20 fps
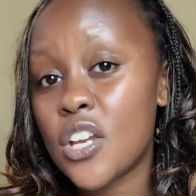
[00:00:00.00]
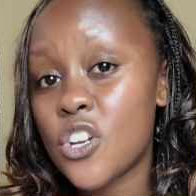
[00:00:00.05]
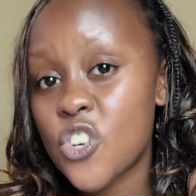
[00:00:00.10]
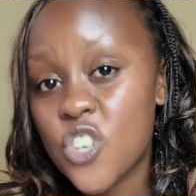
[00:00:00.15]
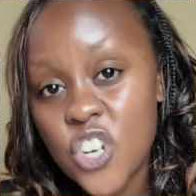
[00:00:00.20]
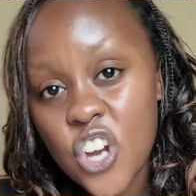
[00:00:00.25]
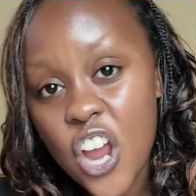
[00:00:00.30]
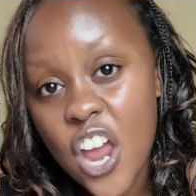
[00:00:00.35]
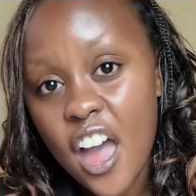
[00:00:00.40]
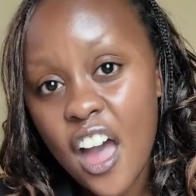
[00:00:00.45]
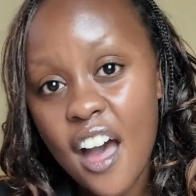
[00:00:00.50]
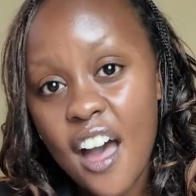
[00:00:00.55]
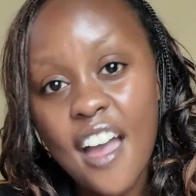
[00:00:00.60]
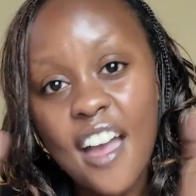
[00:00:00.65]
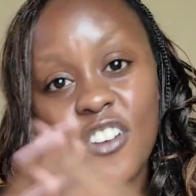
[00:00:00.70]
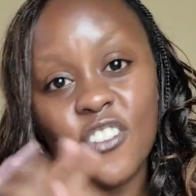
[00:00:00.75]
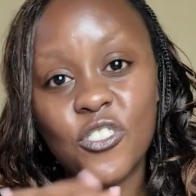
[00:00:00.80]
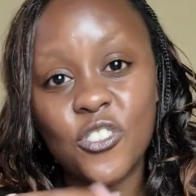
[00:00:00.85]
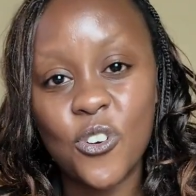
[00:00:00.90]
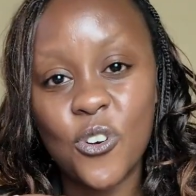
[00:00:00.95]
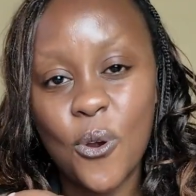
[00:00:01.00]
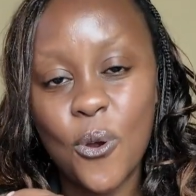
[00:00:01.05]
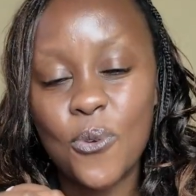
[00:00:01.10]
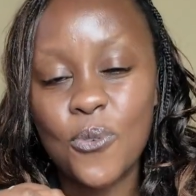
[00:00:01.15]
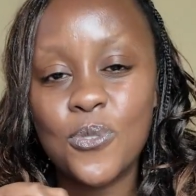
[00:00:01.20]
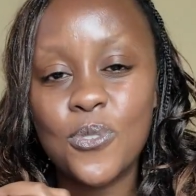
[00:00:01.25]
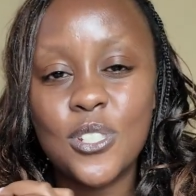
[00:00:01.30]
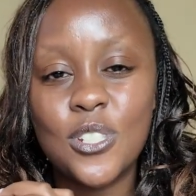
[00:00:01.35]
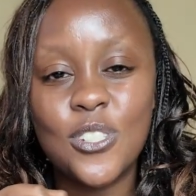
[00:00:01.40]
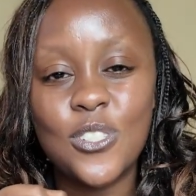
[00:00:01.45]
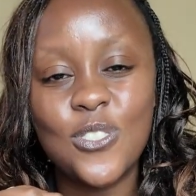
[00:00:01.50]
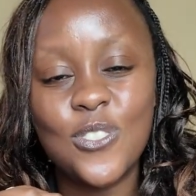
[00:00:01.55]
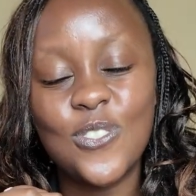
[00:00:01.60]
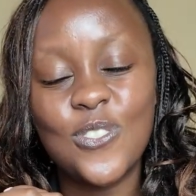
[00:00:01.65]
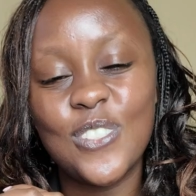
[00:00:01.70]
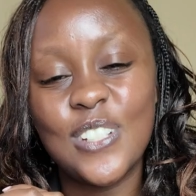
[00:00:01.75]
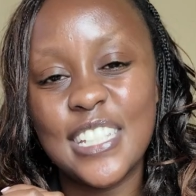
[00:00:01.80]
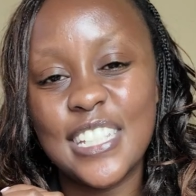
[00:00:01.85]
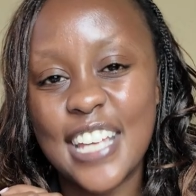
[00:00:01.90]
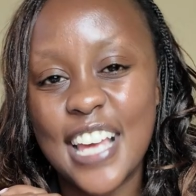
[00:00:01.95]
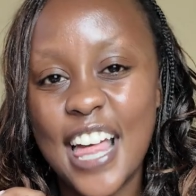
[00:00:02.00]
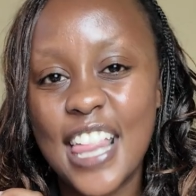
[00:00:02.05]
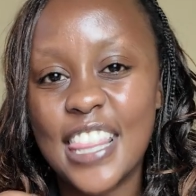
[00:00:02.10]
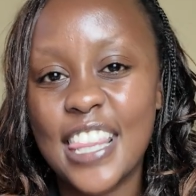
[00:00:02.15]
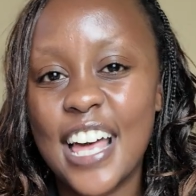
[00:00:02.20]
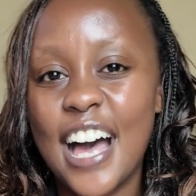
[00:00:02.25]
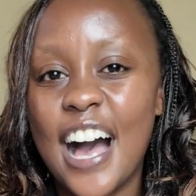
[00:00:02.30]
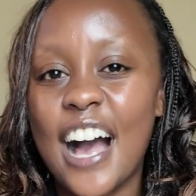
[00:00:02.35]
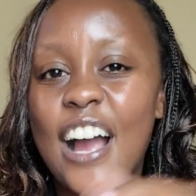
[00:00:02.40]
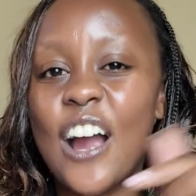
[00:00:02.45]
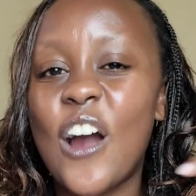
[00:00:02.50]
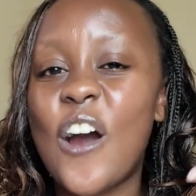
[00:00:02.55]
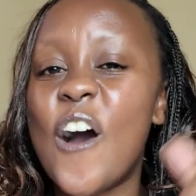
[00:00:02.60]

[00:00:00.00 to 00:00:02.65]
share and grow together.